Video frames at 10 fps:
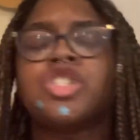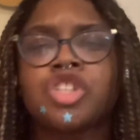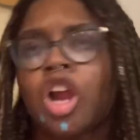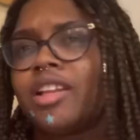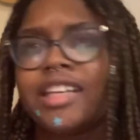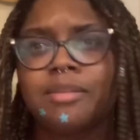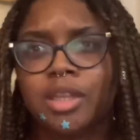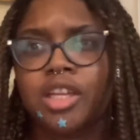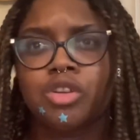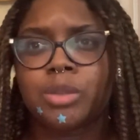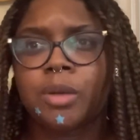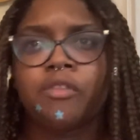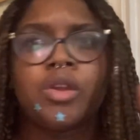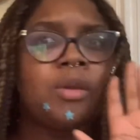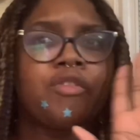Charlie D'Amelio's
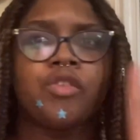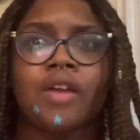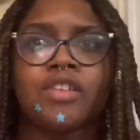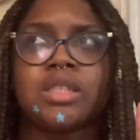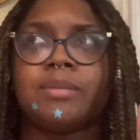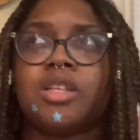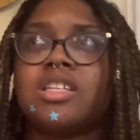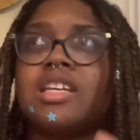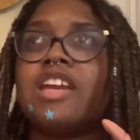perfume, if you've ever smelt it,